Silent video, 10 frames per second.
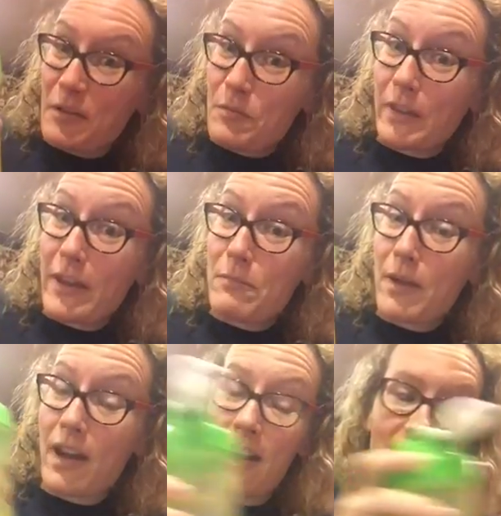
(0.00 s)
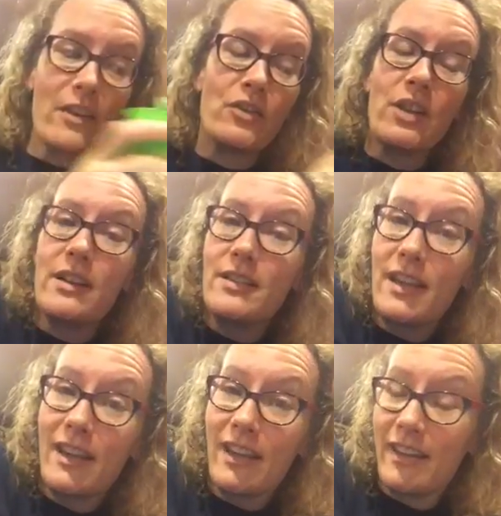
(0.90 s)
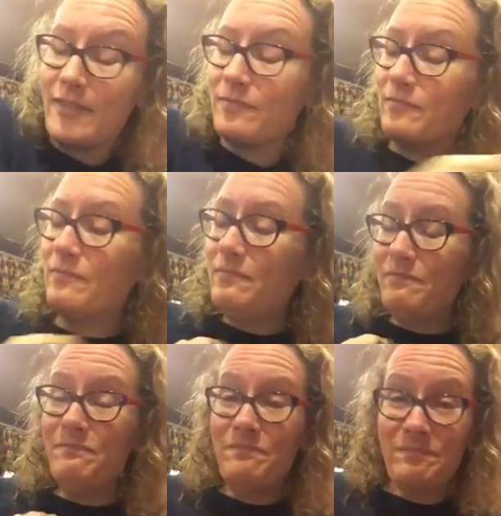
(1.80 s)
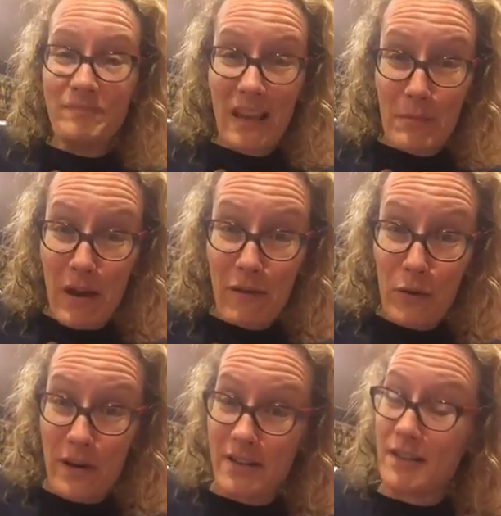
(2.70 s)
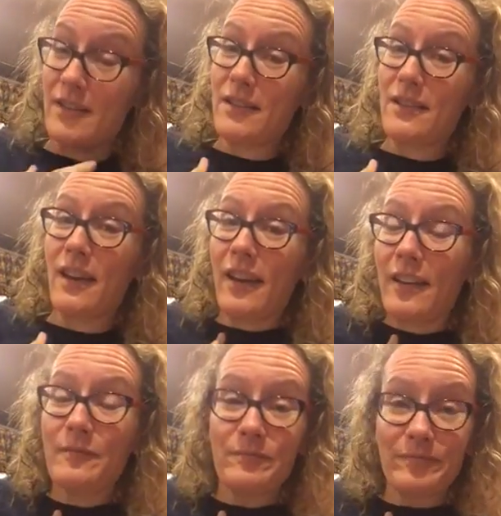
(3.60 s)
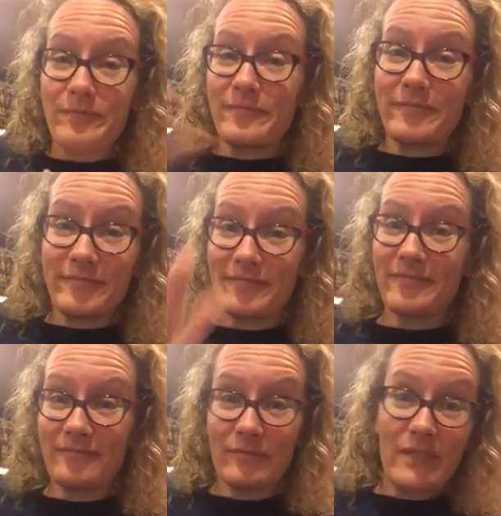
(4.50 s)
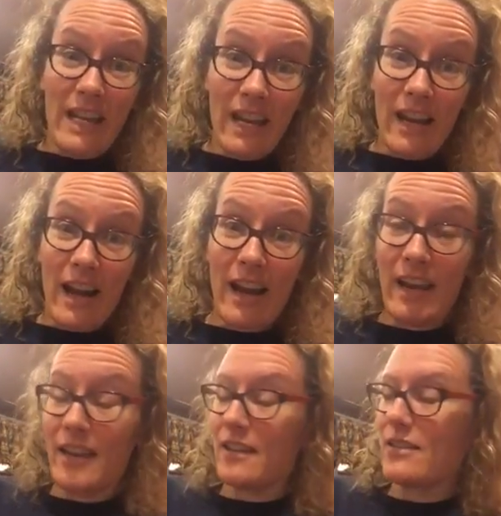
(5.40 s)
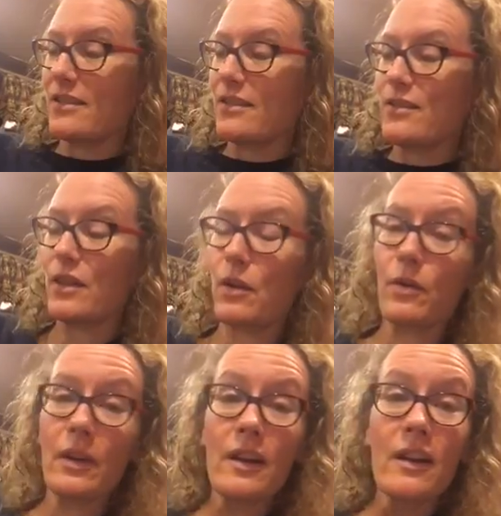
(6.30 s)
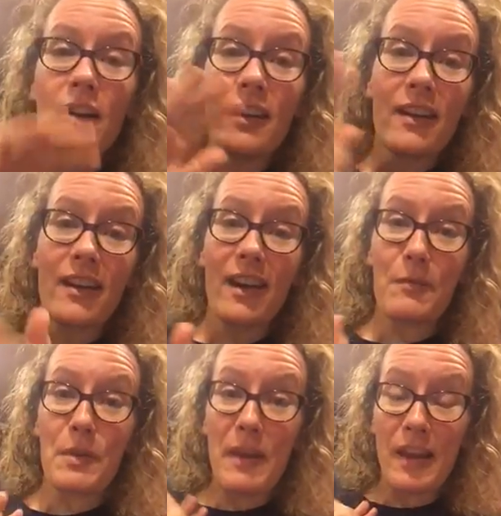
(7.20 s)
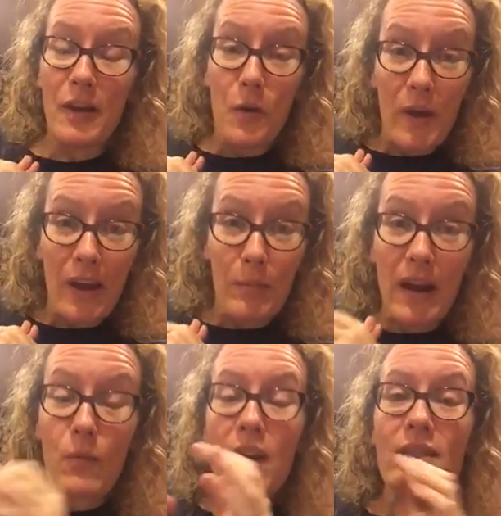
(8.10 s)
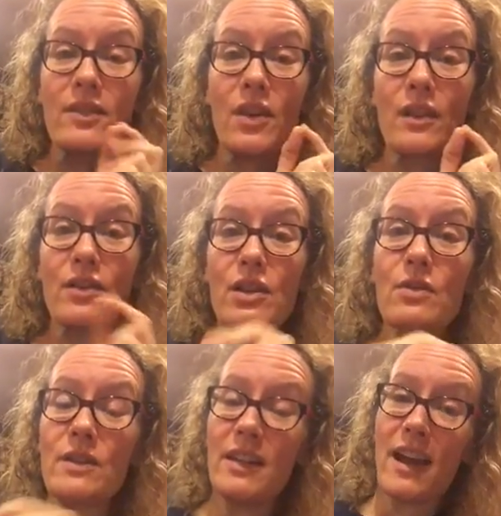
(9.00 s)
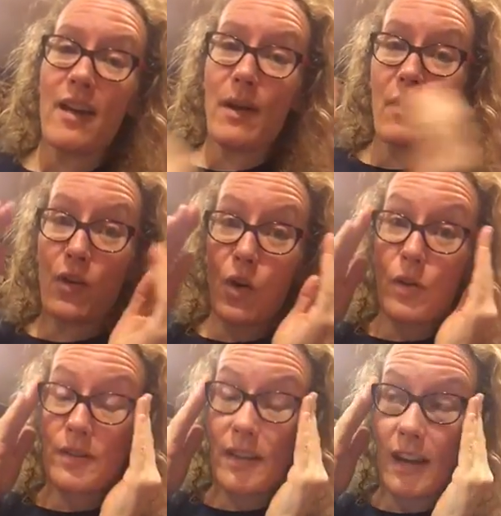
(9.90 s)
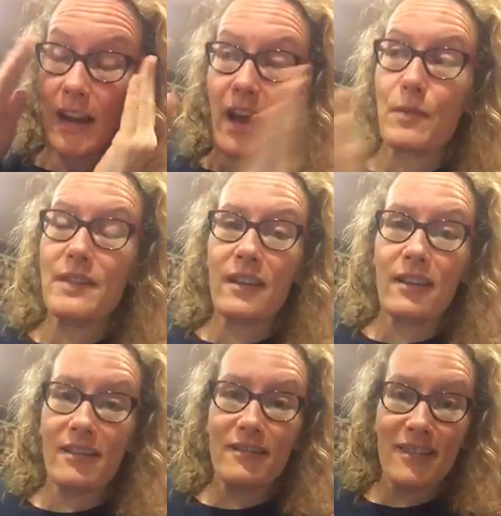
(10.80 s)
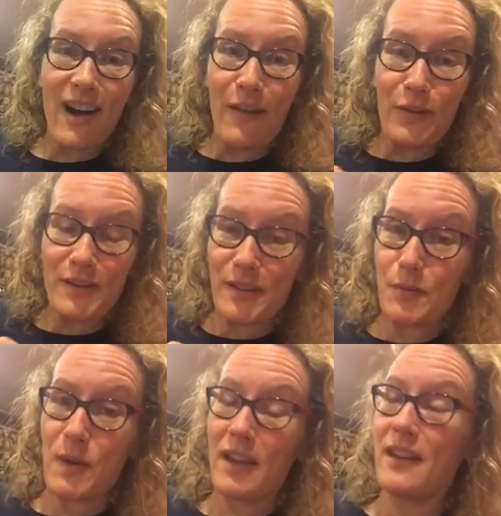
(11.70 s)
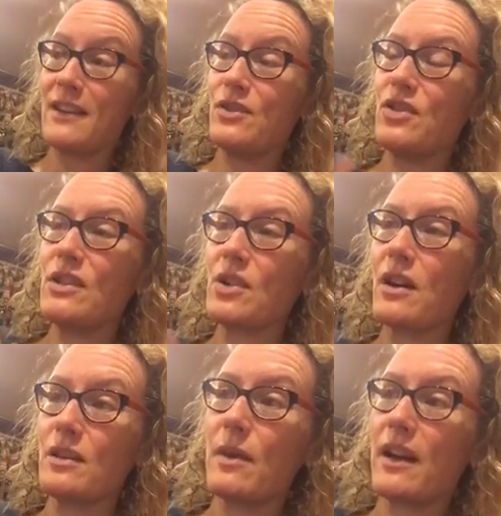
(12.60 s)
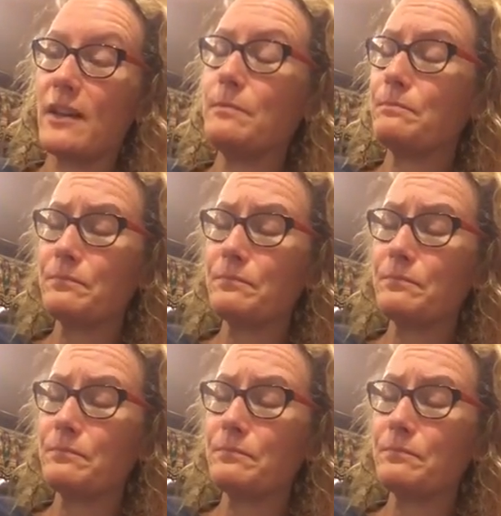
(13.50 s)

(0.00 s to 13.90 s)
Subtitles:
I'm letting my energize kick in, and my voice is like taking a hiatus. So I'm going to make it quick, but I wanted to talk to you today about goal setting. I was at a conference this weekend, and she talked about it